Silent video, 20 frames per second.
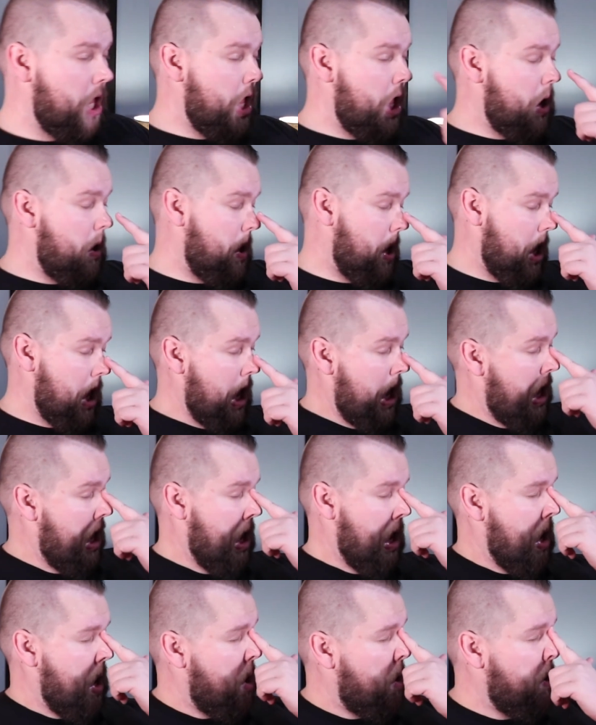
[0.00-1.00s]
oh,
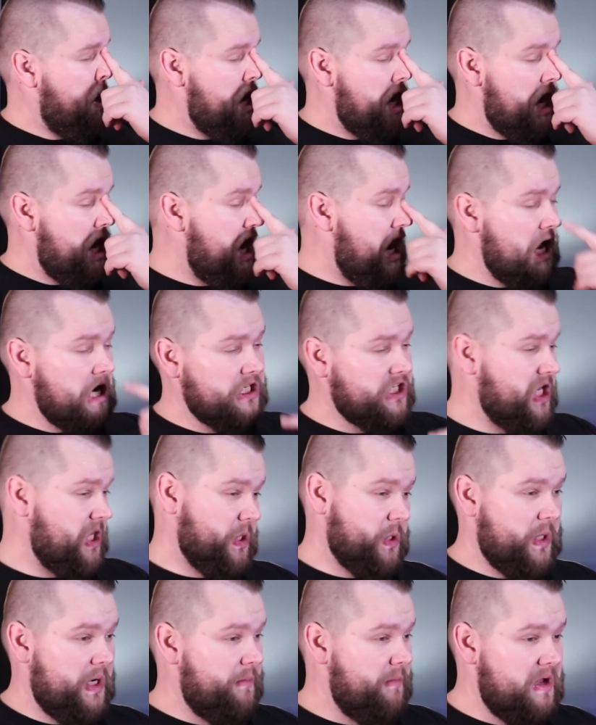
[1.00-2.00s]
we need an extra
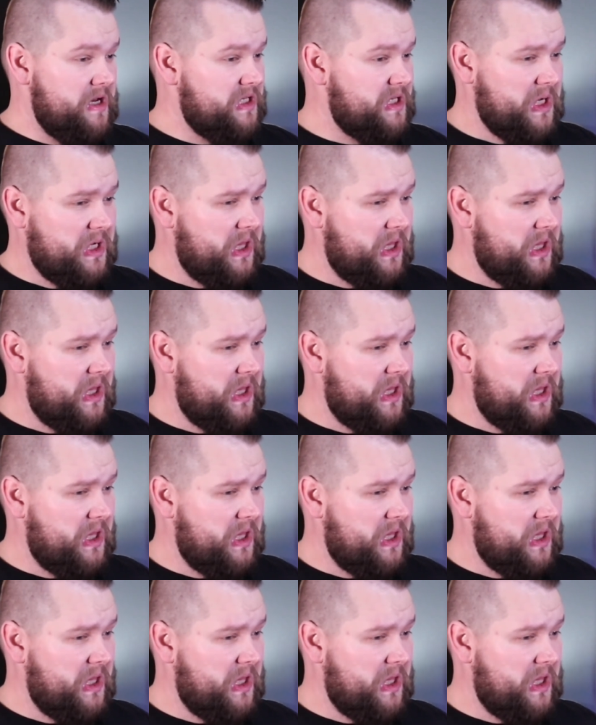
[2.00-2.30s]
3 months to